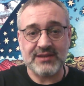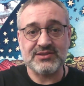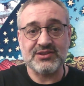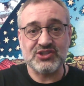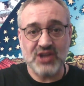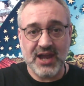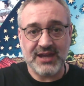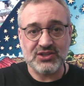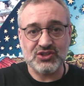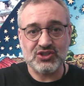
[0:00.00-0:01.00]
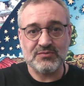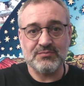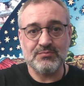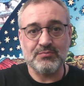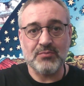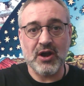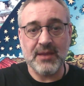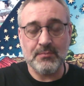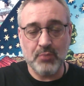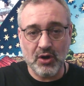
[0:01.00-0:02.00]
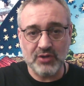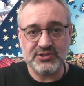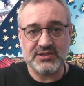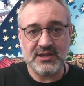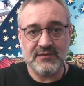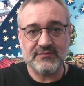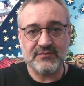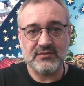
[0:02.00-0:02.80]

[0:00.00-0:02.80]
the change by a positive